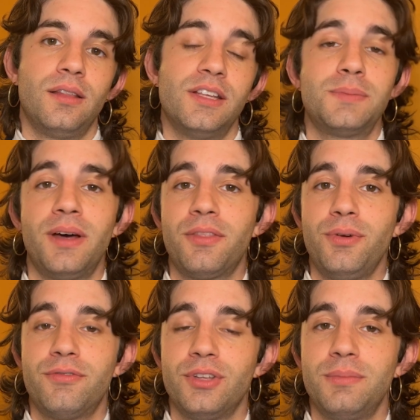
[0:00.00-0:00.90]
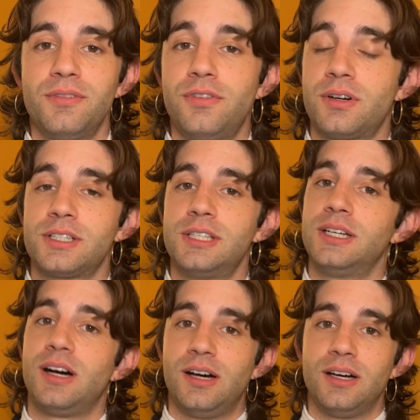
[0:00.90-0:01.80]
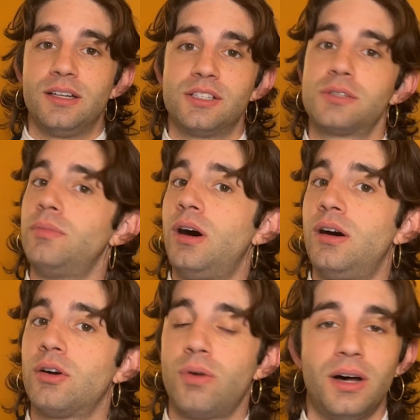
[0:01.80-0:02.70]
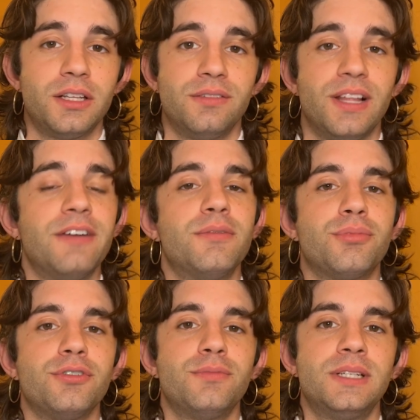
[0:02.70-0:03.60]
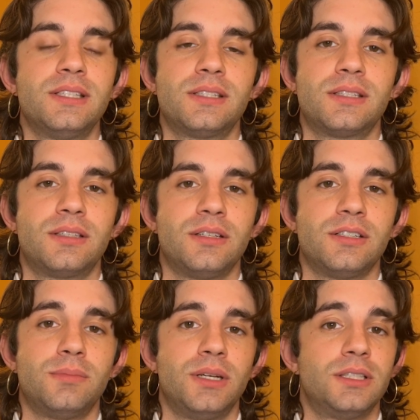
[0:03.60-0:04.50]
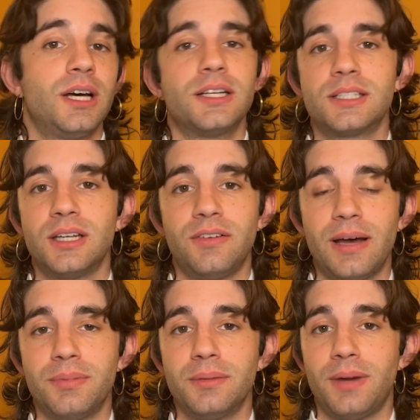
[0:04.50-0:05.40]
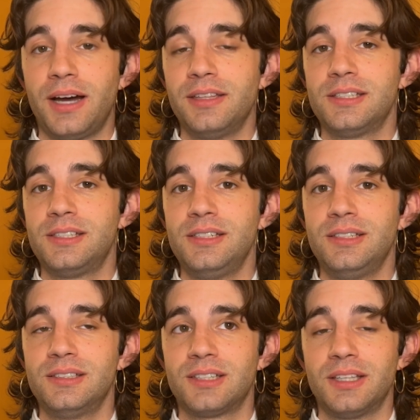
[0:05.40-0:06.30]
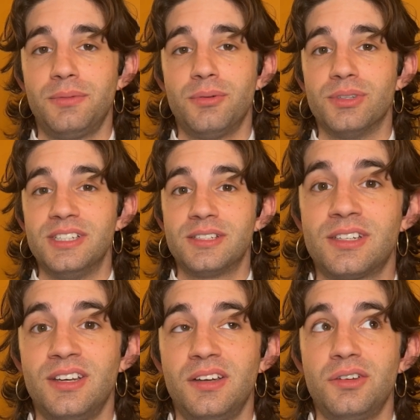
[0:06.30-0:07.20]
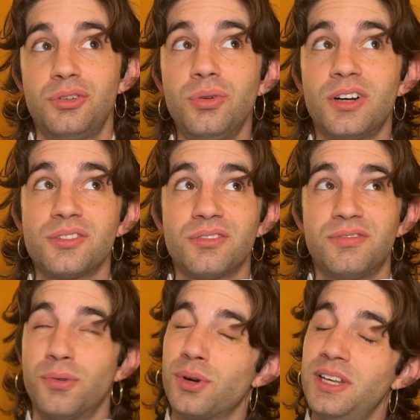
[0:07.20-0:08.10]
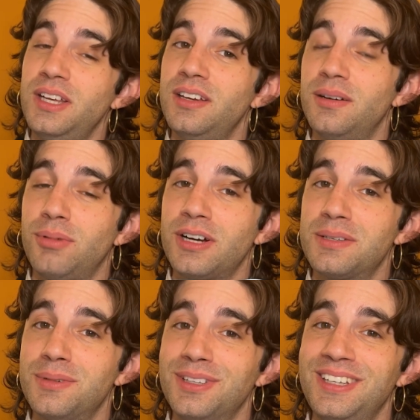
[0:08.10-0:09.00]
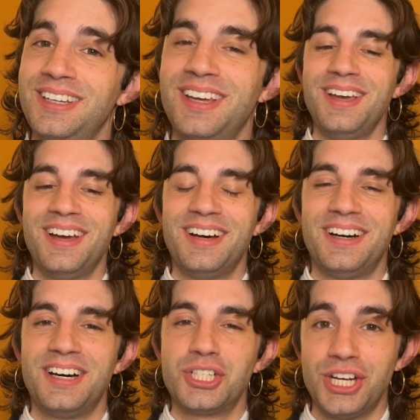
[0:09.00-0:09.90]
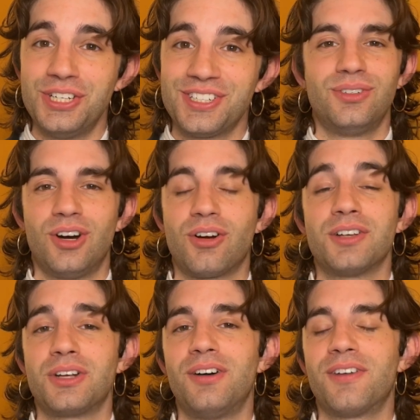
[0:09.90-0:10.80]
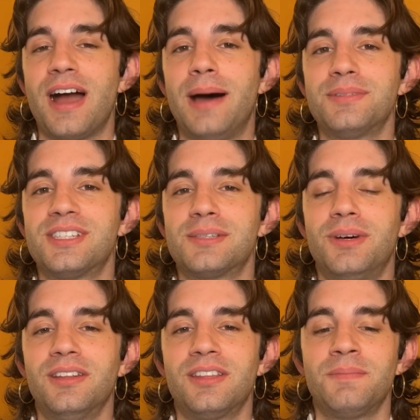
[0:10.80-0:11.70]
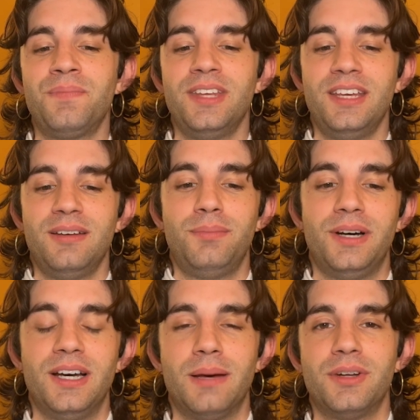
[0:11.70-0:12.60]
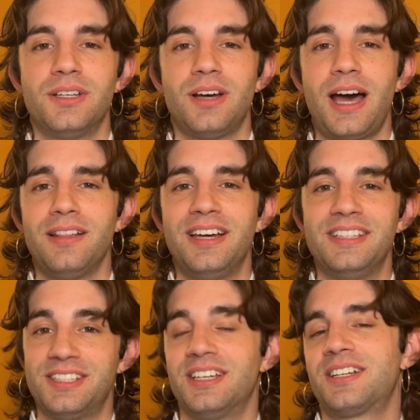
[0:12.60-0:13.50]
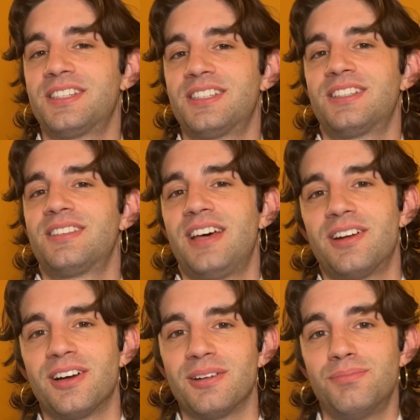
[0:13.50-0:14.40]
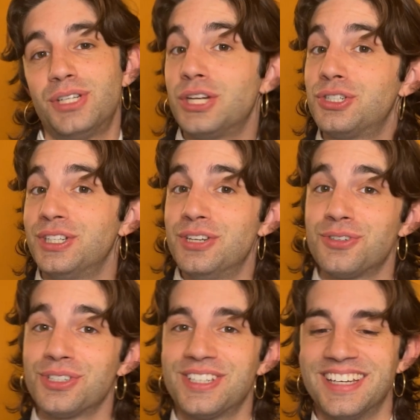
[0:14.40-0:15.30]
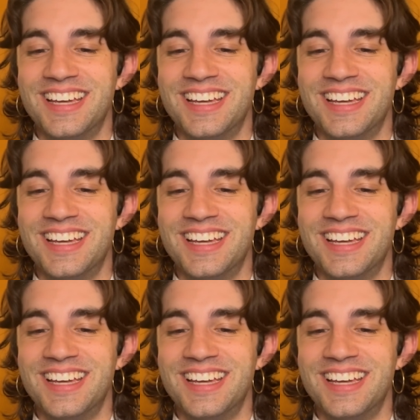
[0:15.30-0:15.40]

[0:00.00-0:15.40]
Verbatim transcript: This month, we've really been focusing on small quality of life improvements. There's been a ton of stuff happening behind the scenes. I think we released 240 approximately uh, changes across all of our apps this month but I'm gonna highlight six that are potentially interesting.